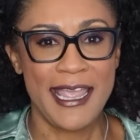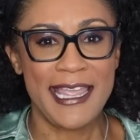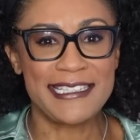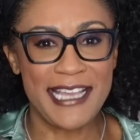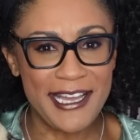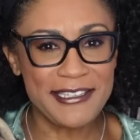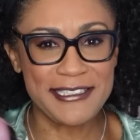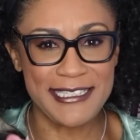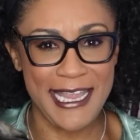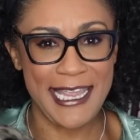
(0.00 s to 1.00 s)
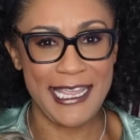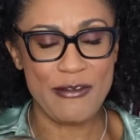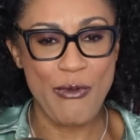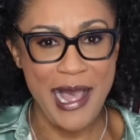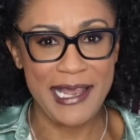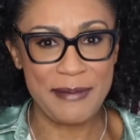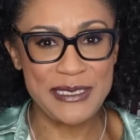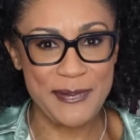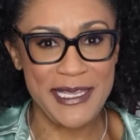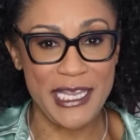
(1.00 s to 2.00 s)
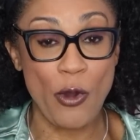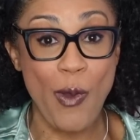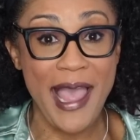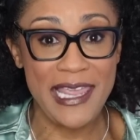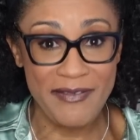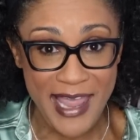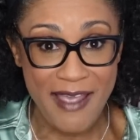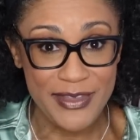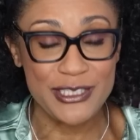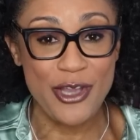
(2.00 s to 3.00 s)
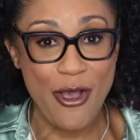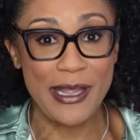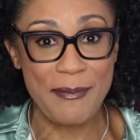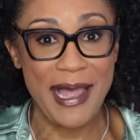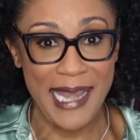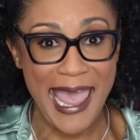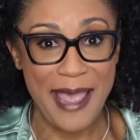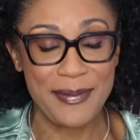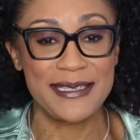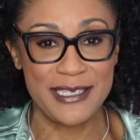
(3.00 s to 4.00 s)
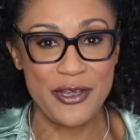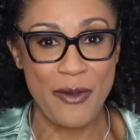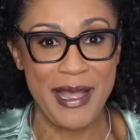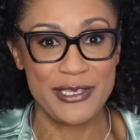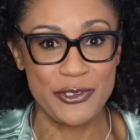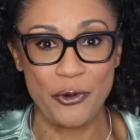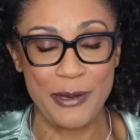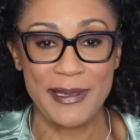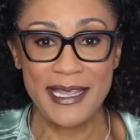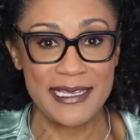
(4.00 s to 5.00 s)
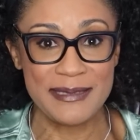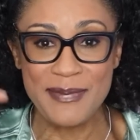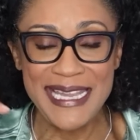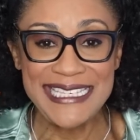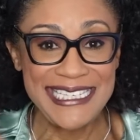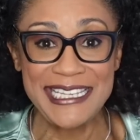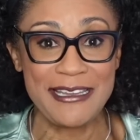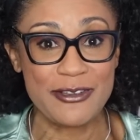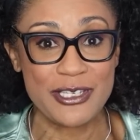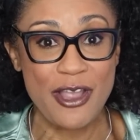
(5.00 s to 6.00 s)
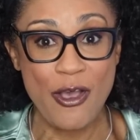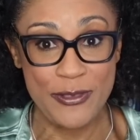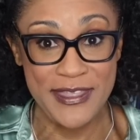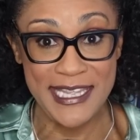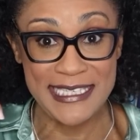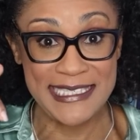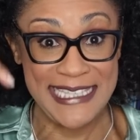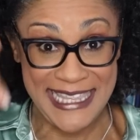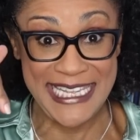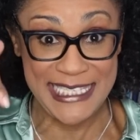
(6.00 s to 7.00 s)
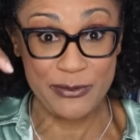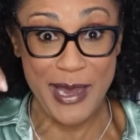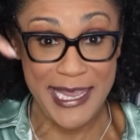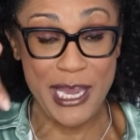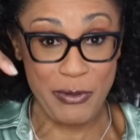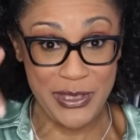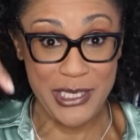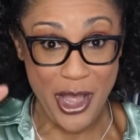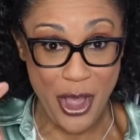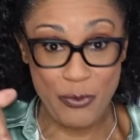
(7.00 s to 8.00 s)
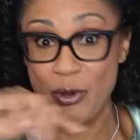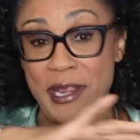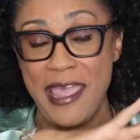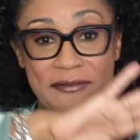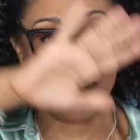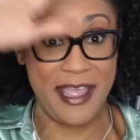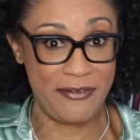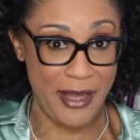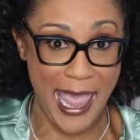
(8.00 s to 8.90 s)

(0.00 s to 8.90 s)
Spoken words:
Is to understand why I'm speaking here. Why I even have this dog in my lap is to know my story. Because me 10 years ago, this right here with the dog would have never